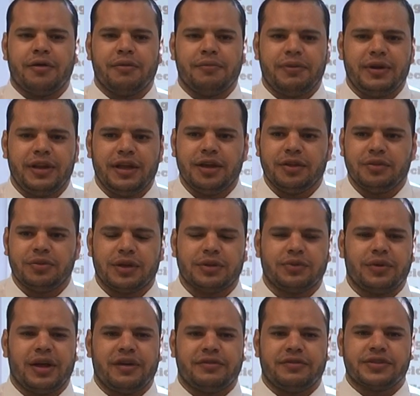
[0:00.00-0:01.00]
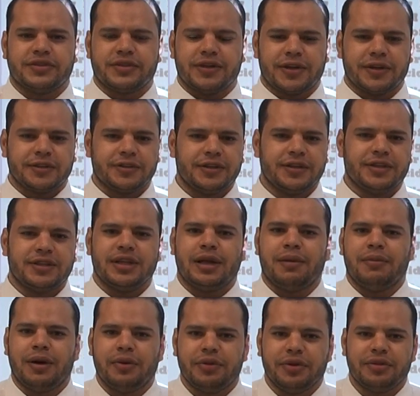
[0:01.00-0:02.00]
complete what we have started
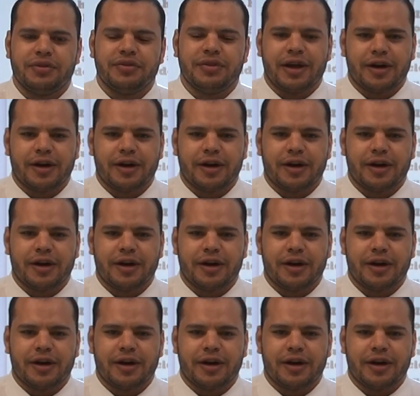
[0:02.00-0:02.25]
about